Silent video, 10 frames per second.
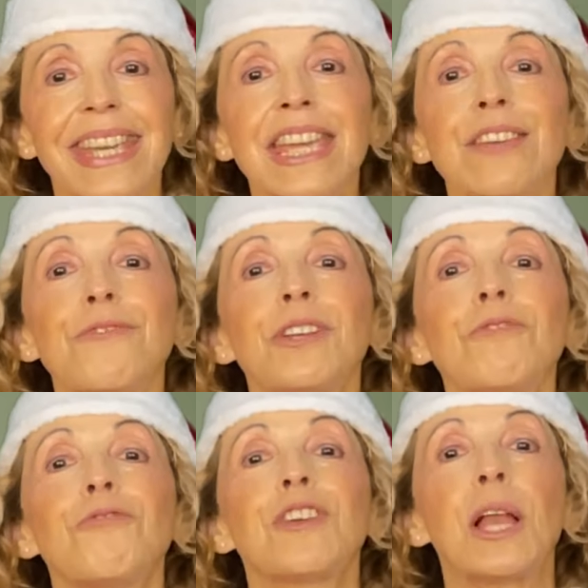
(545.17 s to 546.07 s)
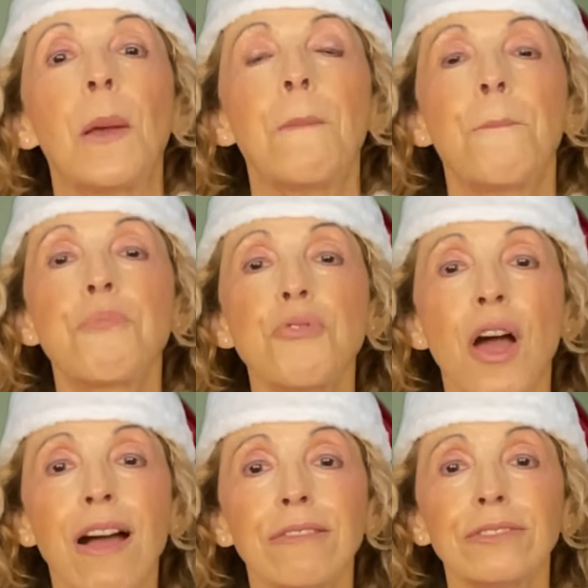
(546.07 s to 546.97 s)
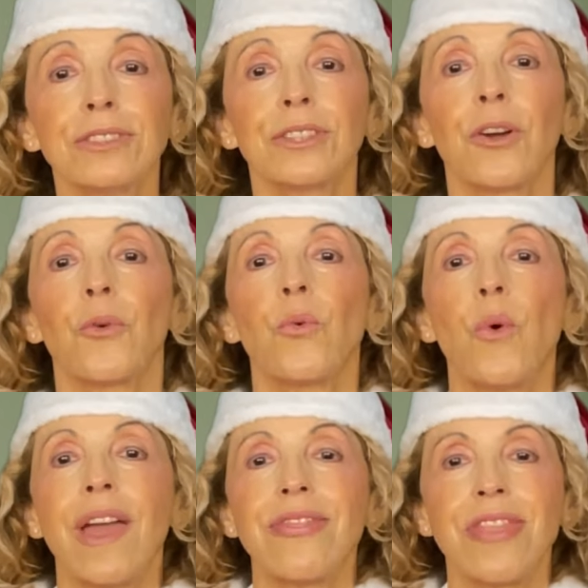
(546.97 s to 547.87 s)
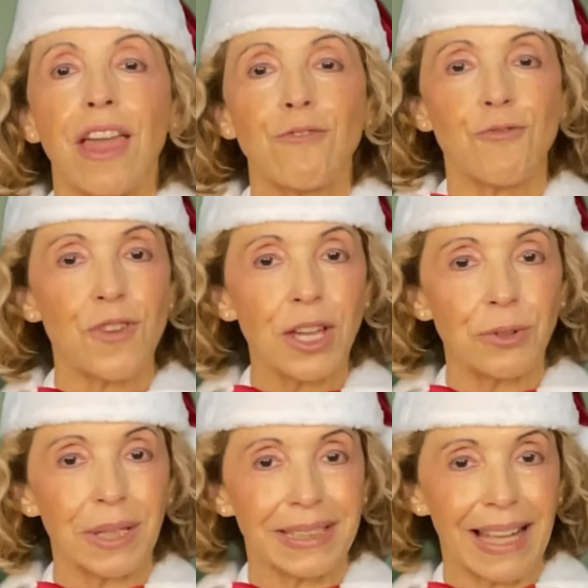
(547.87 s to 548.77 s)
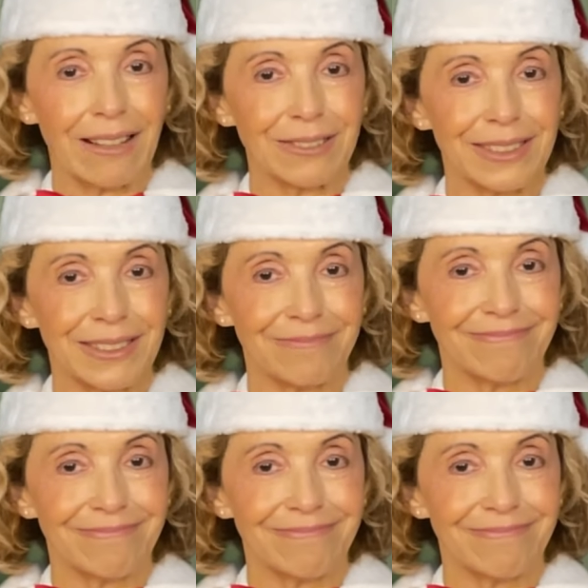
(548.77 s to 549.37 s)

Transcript: even feel proud when they figure it out,